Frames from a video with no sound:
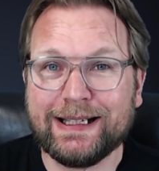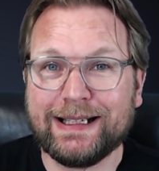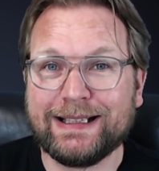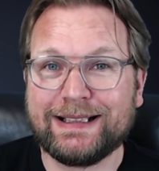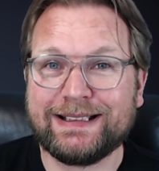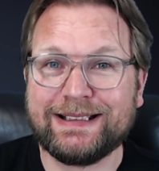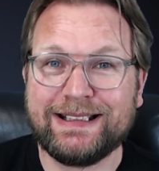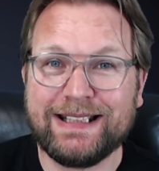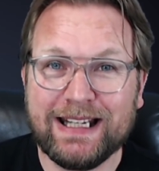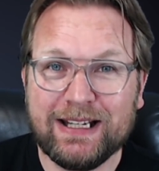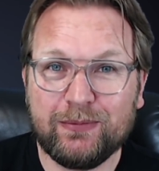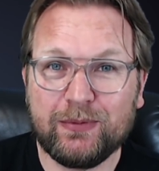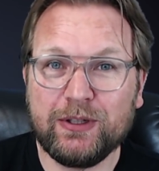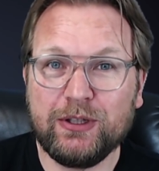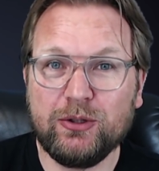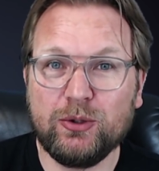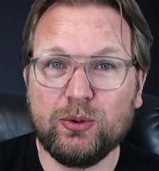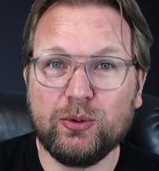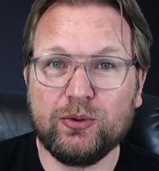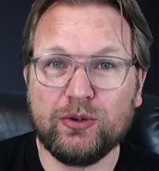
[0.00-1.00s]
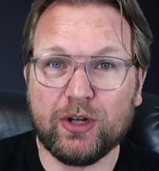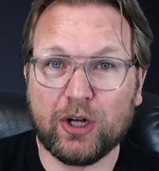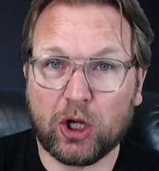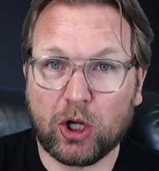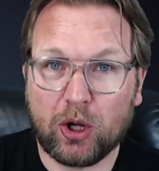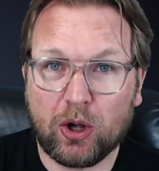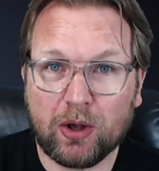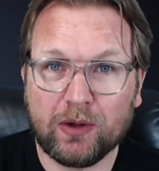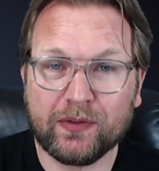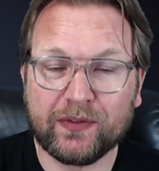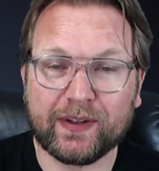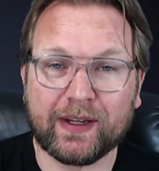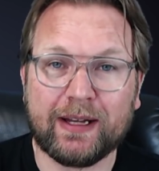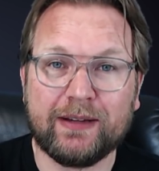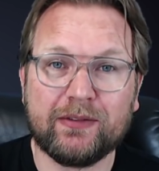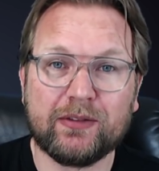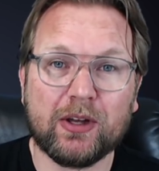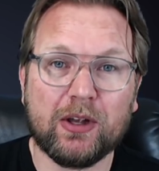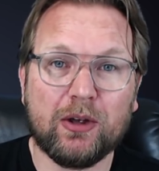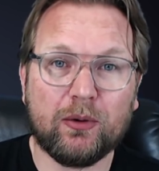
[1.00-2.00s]
It's giving you the
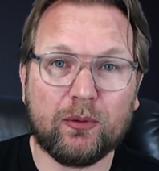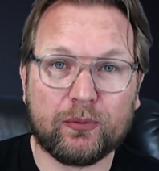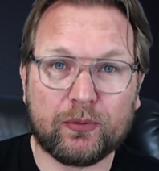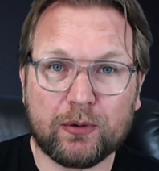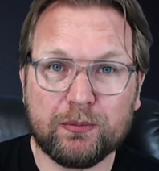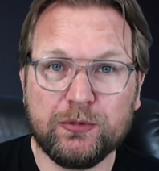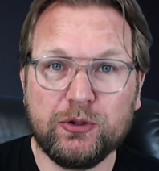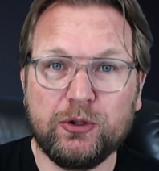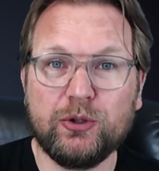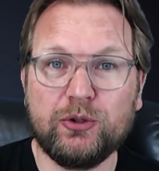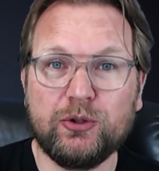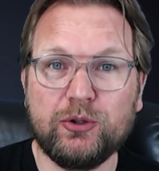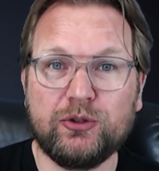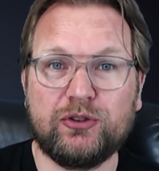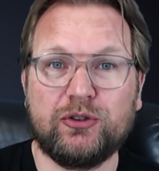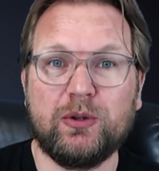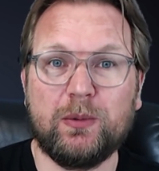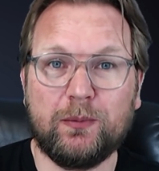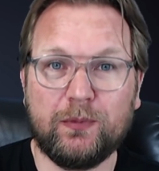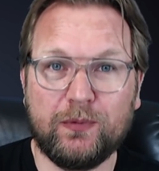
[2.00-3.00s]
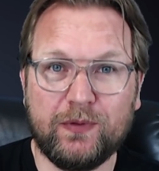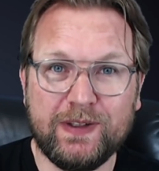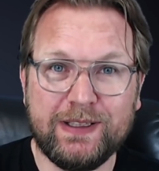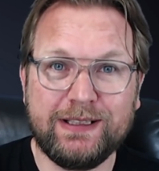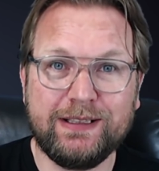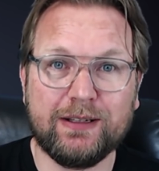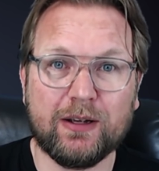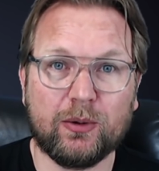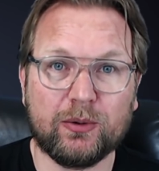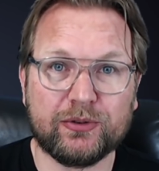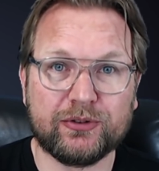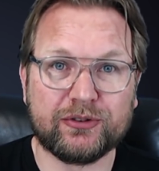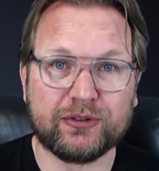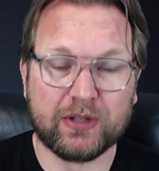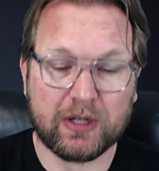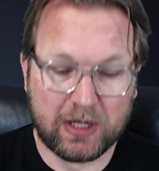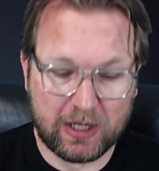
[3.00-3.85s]
content from YouTube videos.